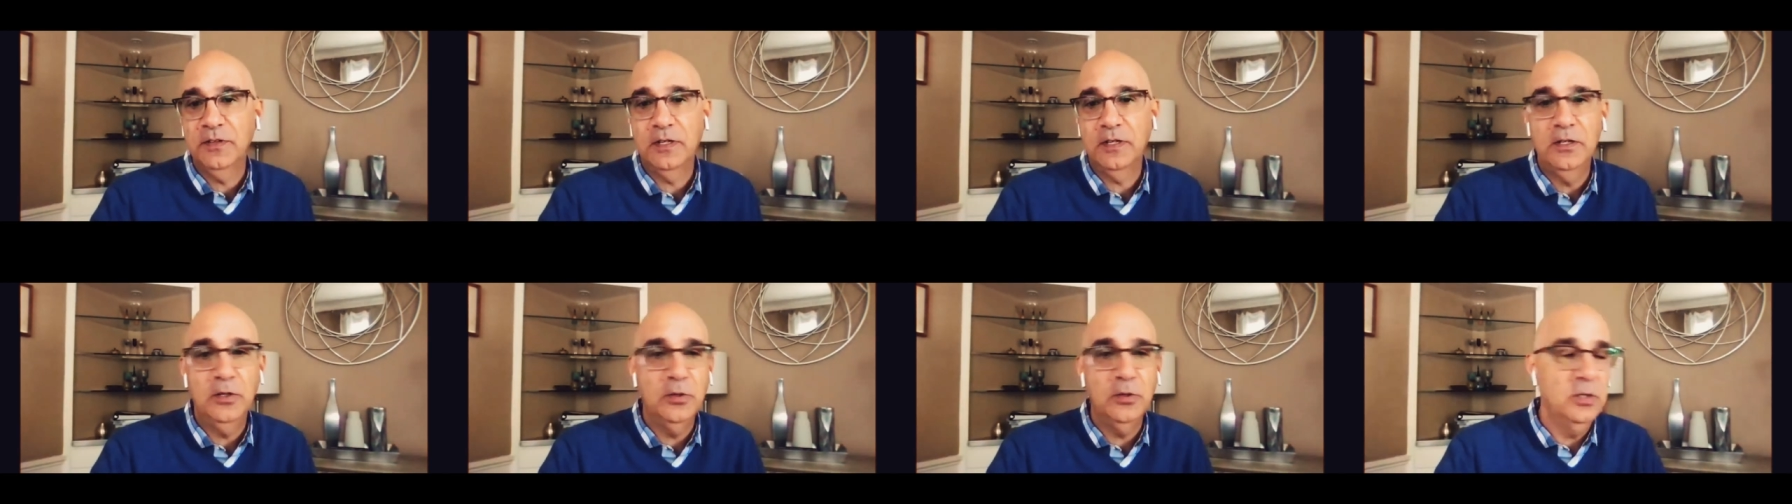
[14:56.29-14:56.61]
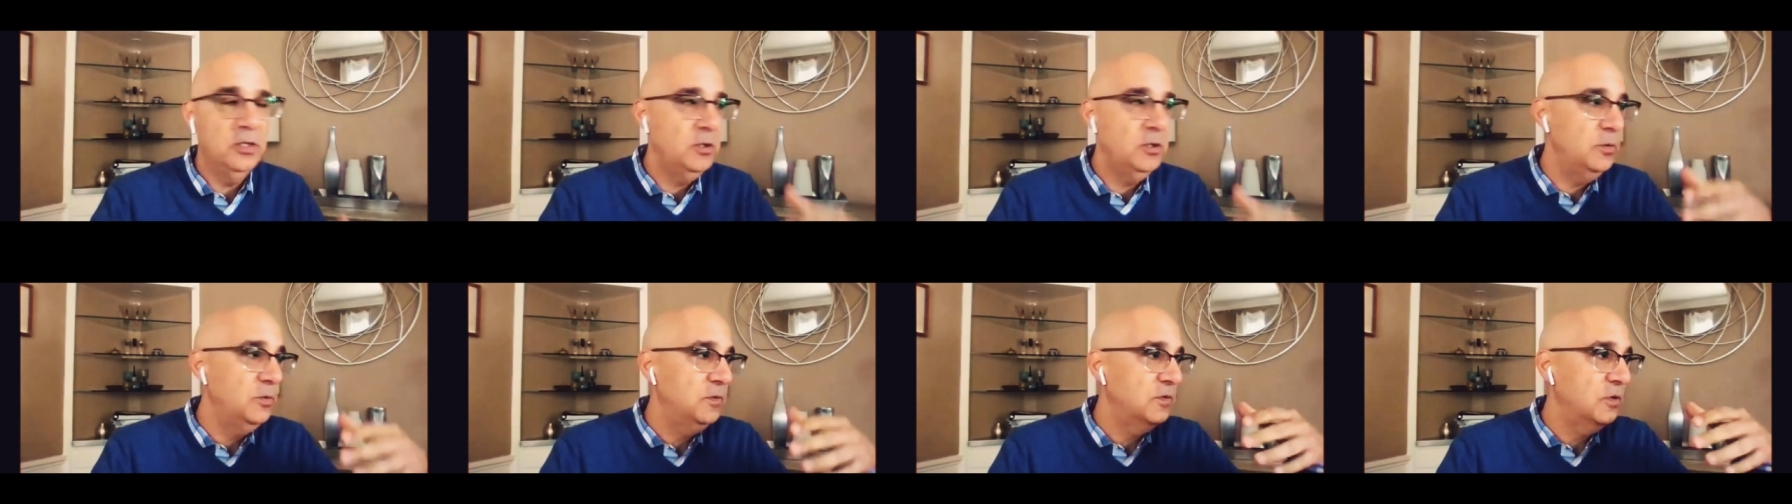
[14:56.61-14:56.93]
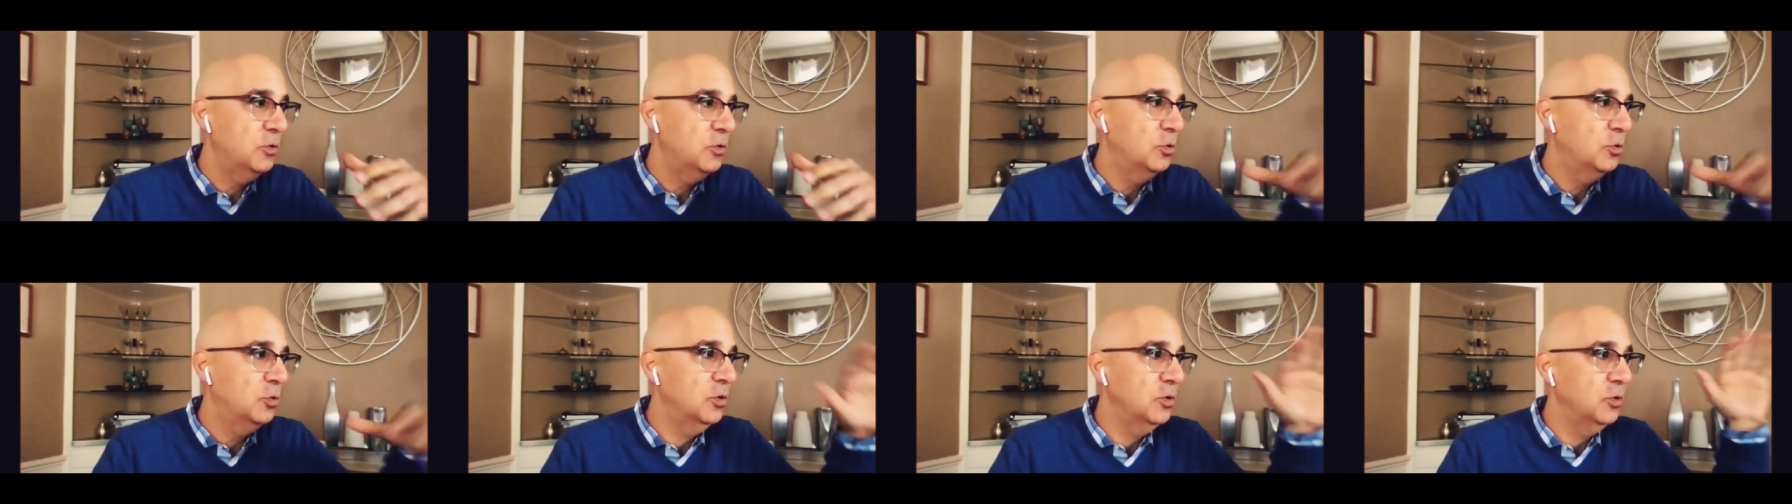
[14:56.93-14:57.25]
Like you could use
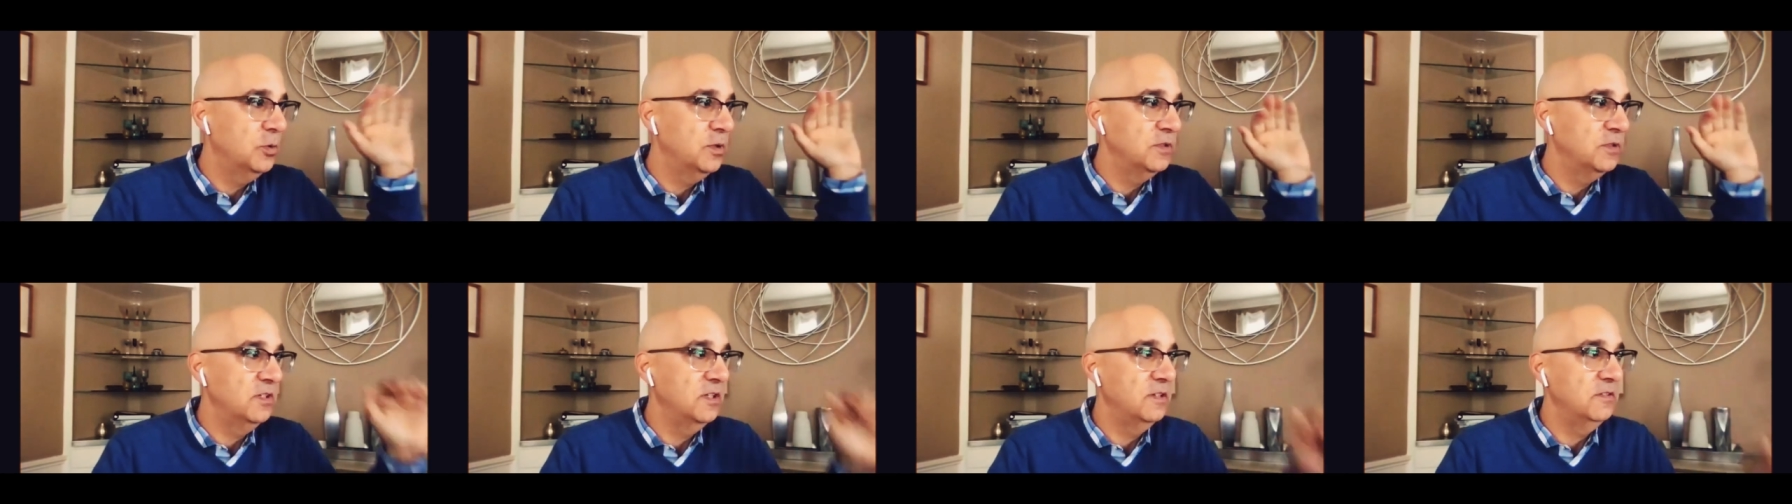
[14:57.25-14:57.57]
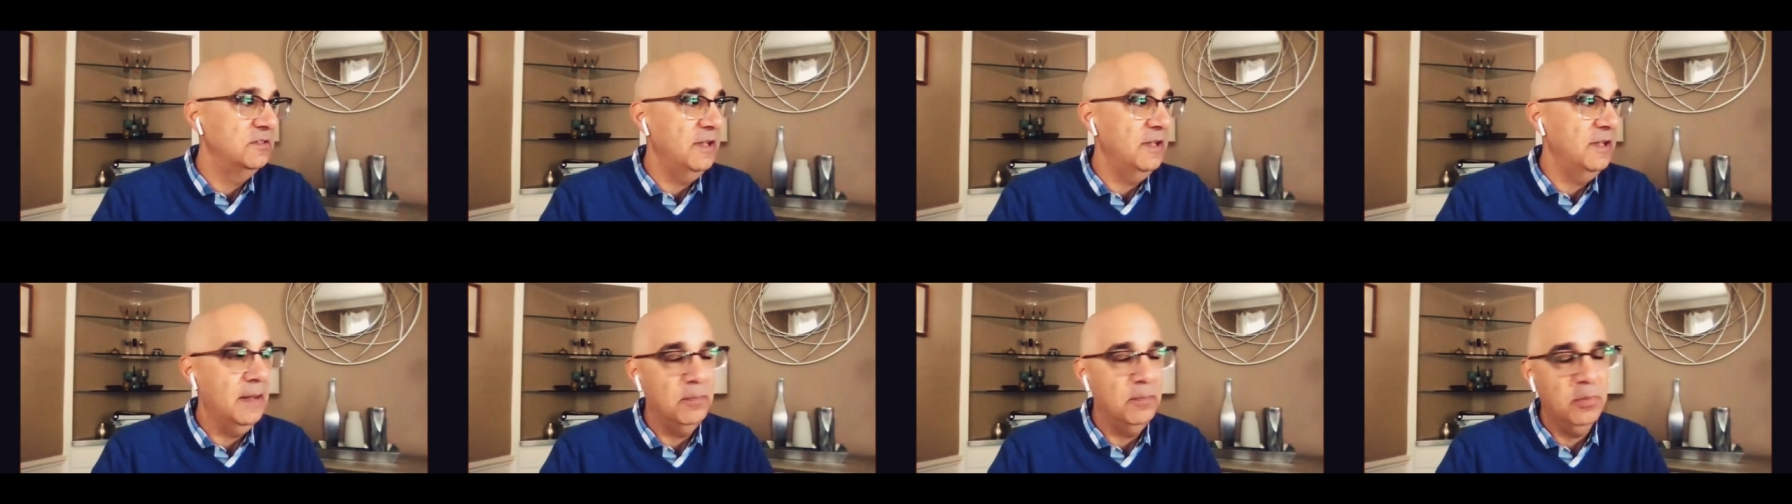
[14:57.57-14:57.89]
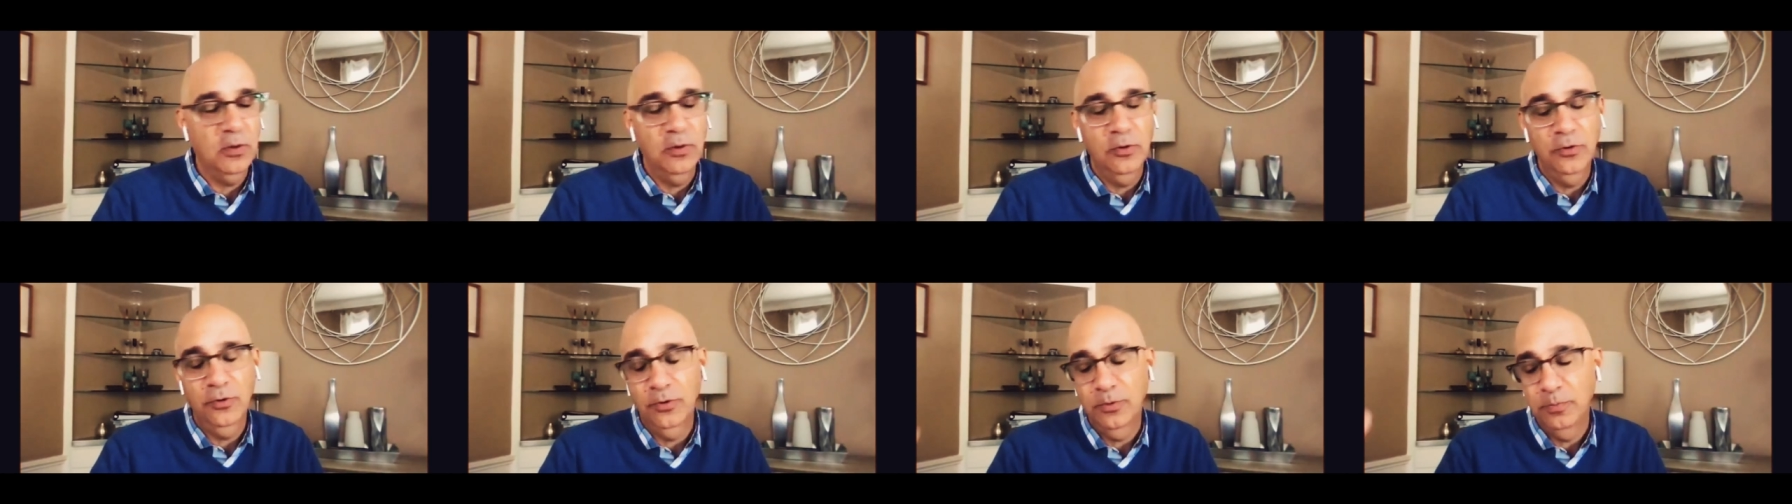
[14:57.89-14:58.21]
Hulu as an
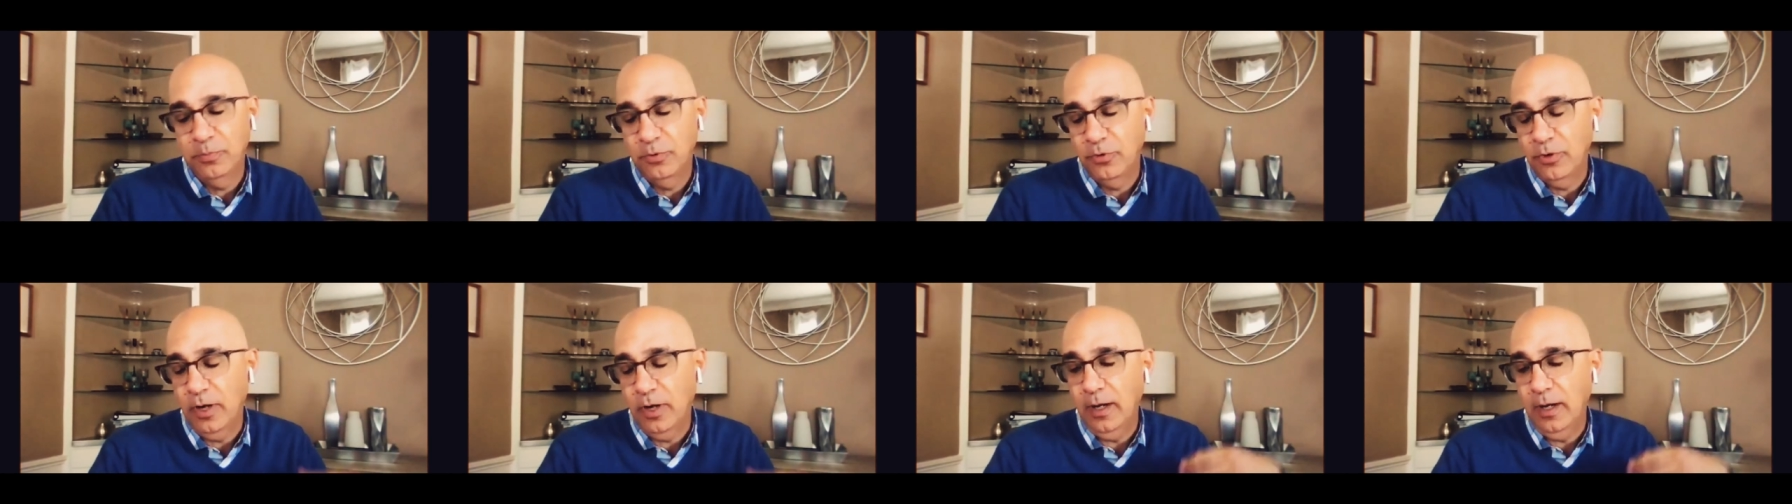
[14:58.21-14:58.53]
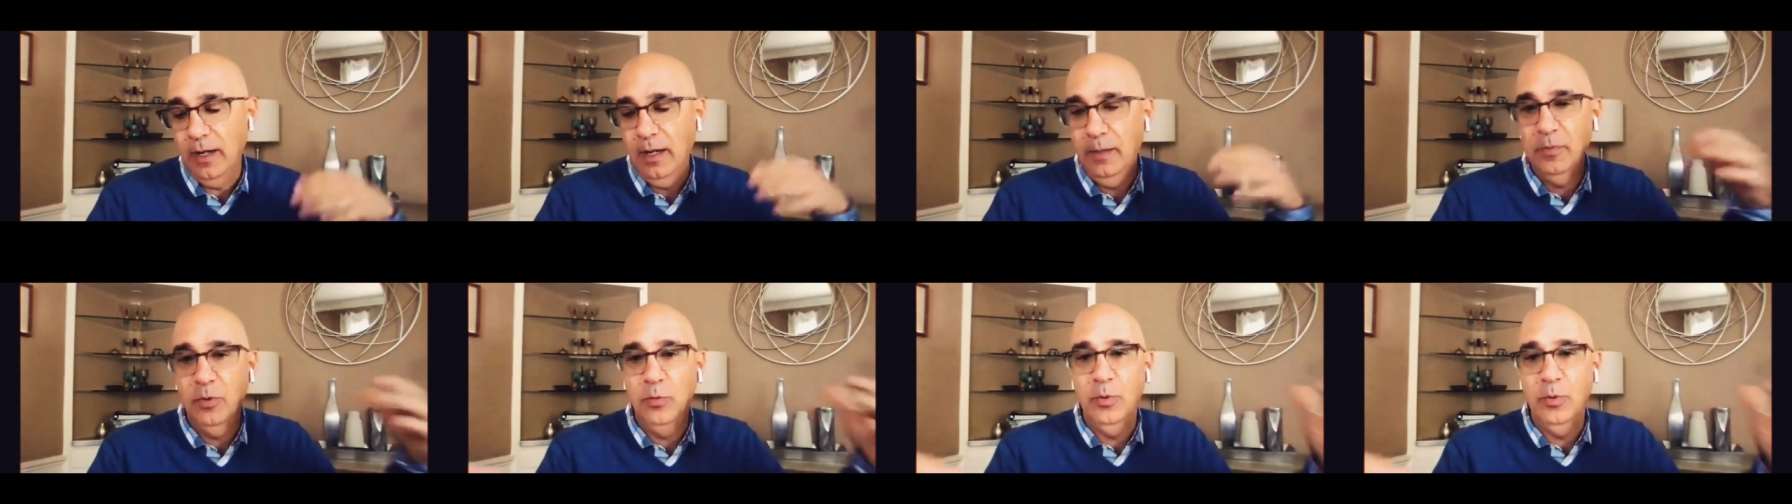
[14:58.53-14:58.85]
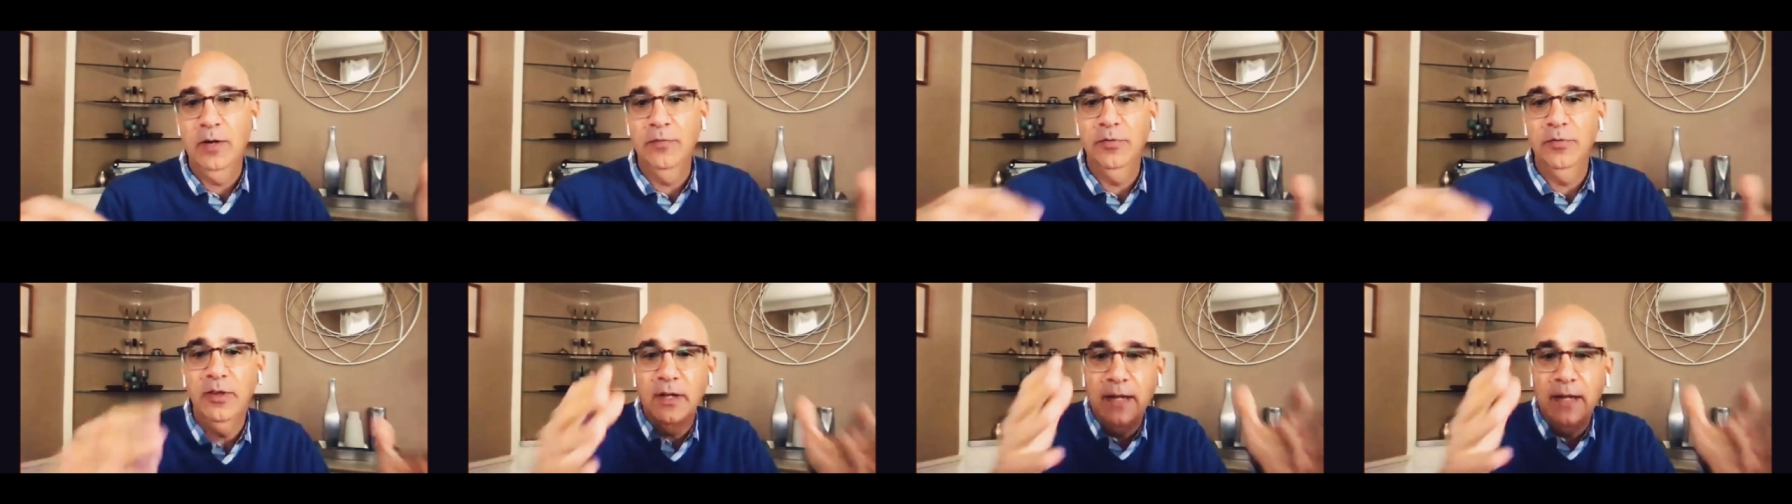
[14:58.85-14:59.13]
example, or Prime or whatever.